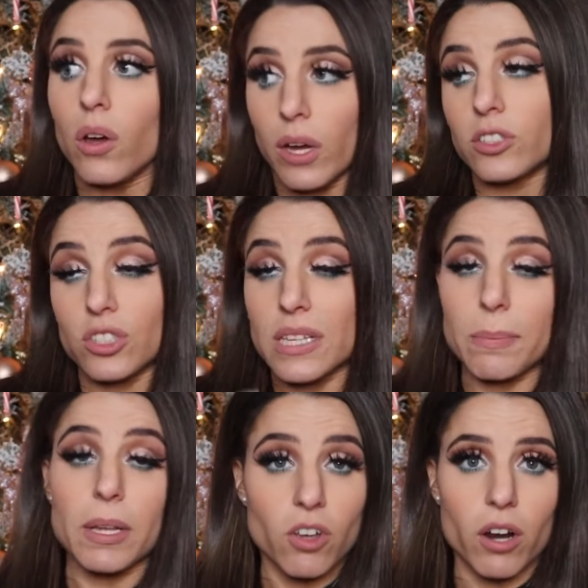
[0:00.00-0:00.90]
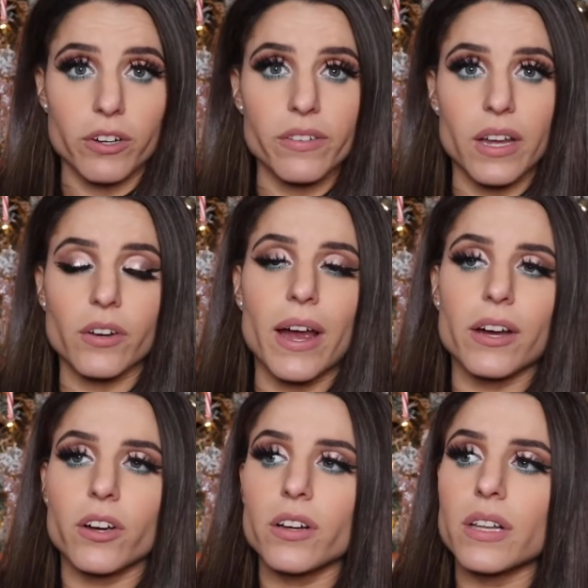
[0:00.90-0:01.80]
I should say my daughter's
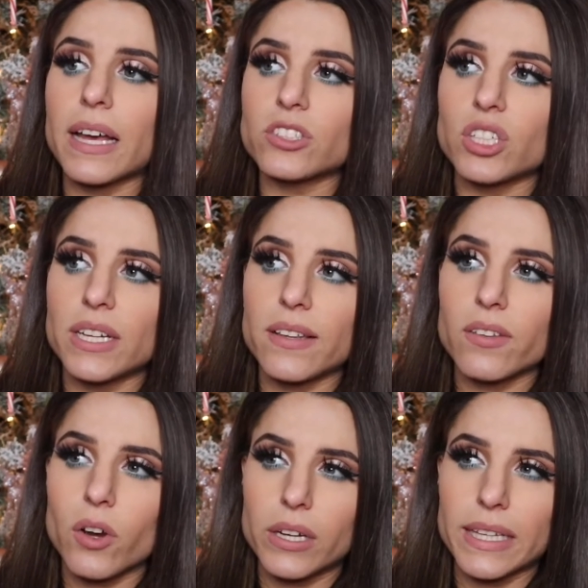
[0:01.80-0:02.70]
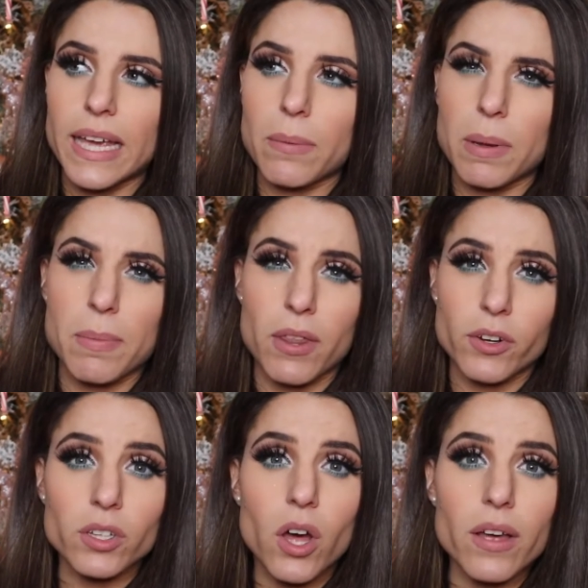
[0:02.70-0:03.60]
nutcracker collection is currently at my
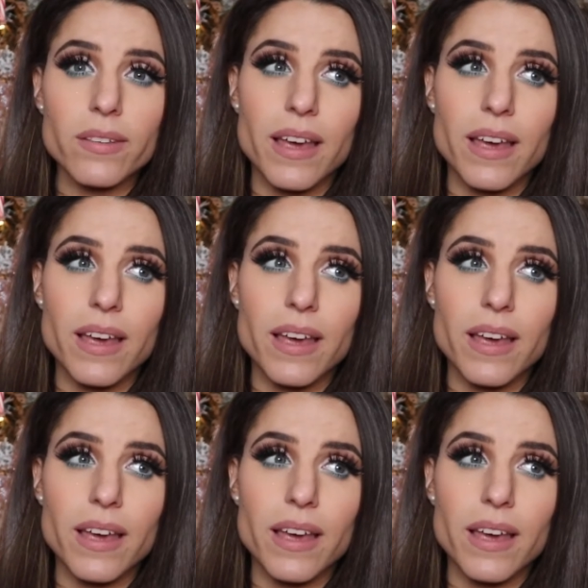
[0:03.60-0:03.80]
mother-in-law's.